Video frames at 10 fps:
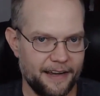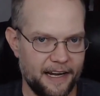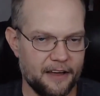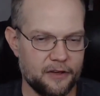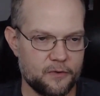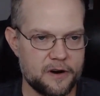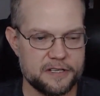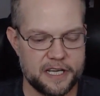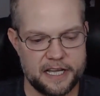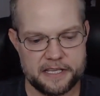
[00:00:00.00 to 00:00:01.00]
In other
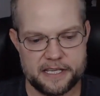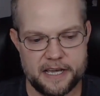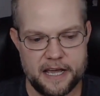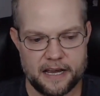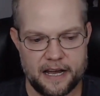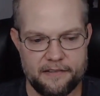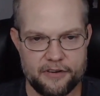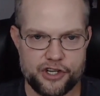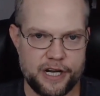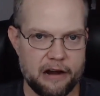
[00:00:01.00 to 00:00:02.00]
words, it's kind of a
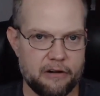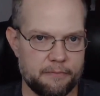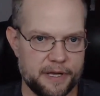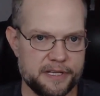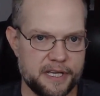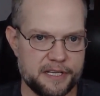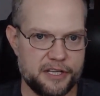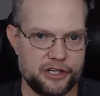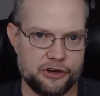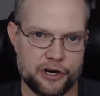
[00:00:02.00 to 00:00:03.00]
generic business
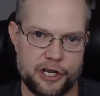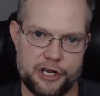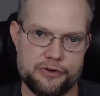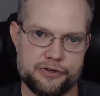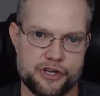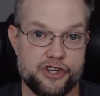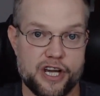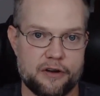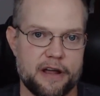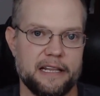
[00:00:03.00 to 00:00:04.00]
that you're going to use to
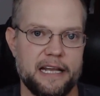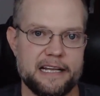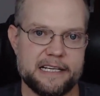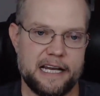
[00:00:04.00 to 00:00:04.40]
generate leads,